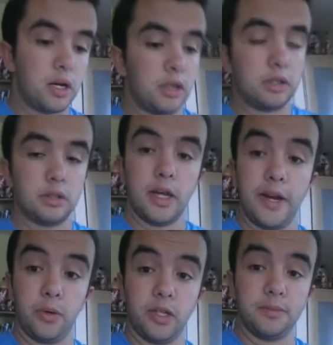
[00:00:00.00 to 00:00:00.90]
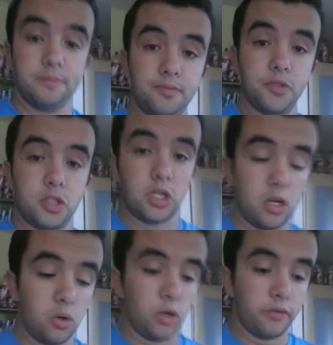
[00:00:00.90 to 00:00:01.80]
uh, anyway,
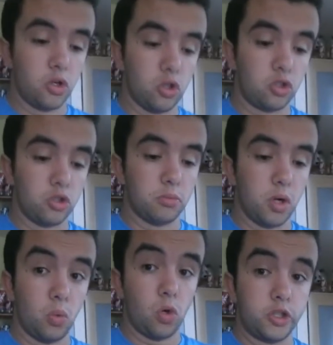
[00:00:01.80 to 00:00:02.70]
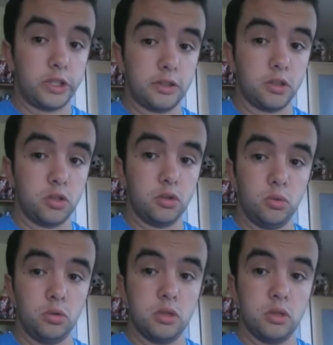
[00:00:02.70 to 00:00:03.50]
so I've got some washing to do.